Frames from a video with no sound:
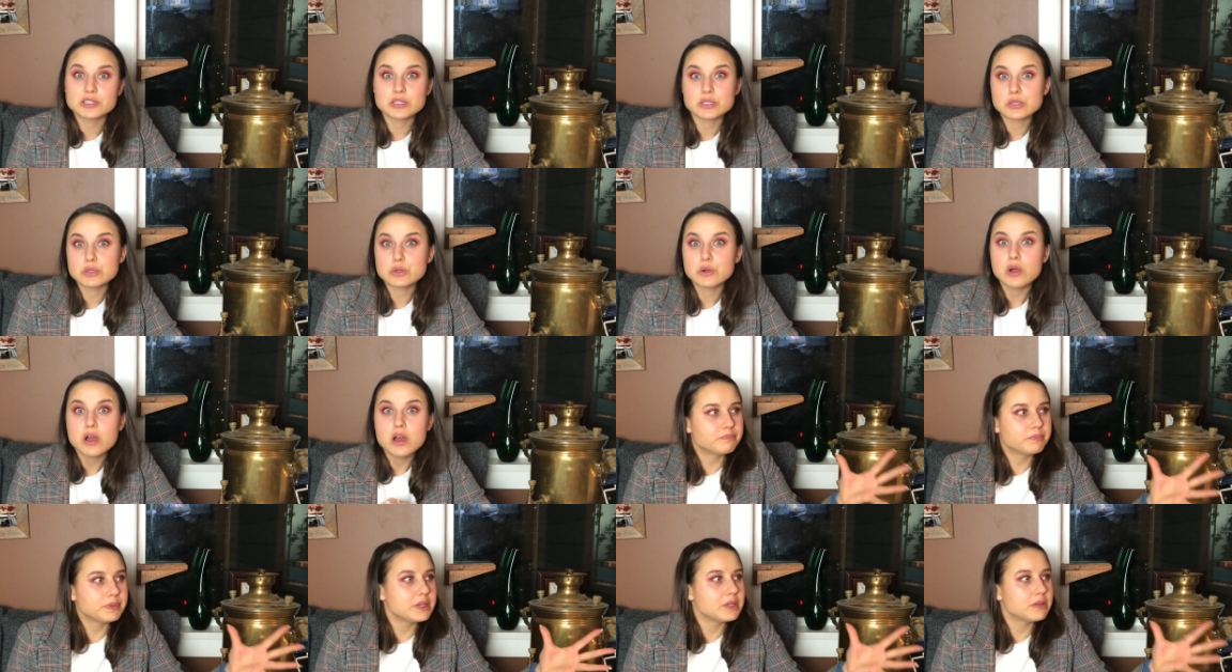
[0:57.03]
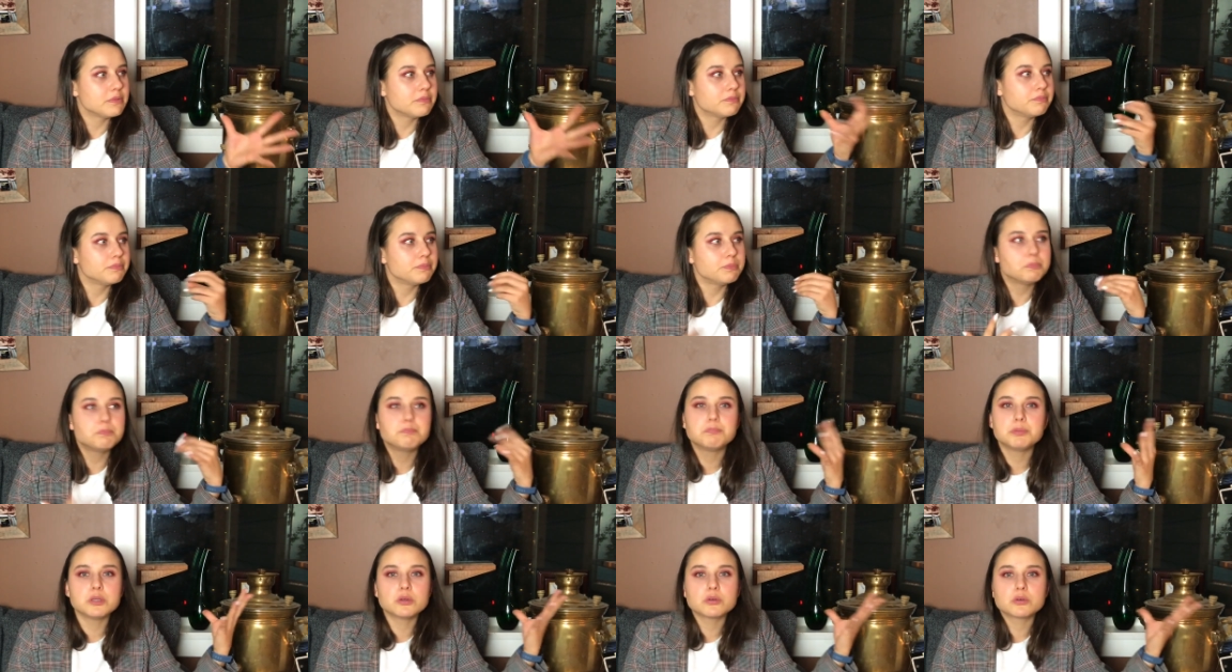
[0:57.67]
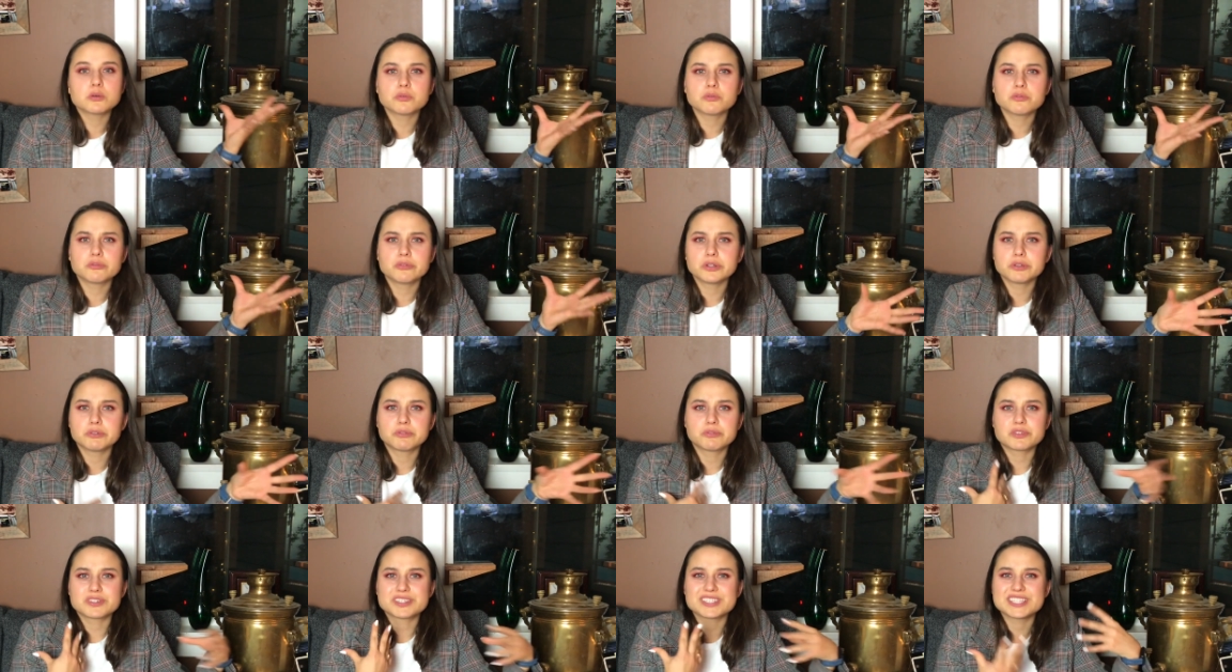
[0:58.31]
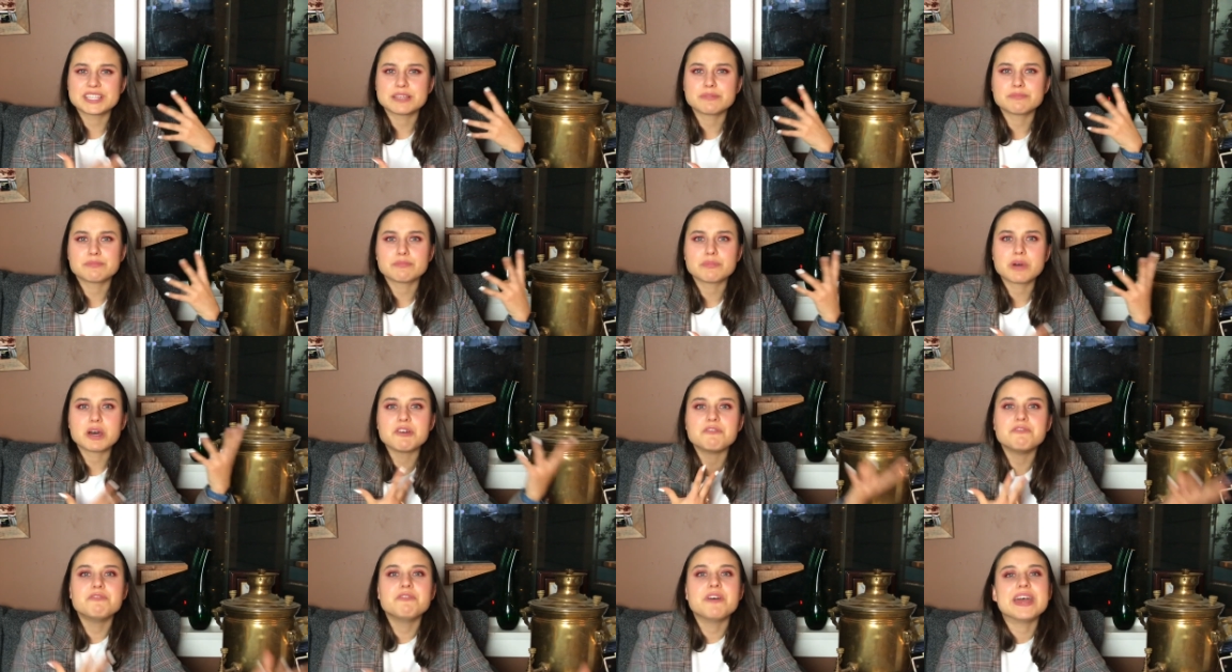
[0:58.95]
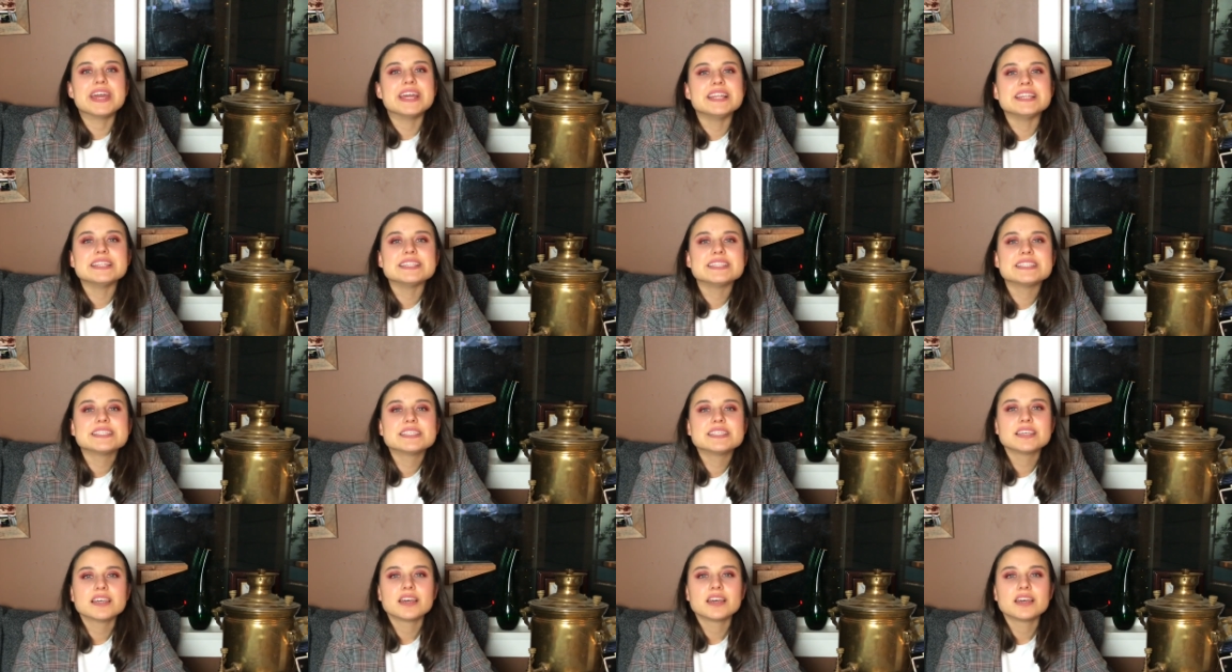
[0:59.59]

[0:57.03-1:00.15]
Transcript: to be beautiful for some event,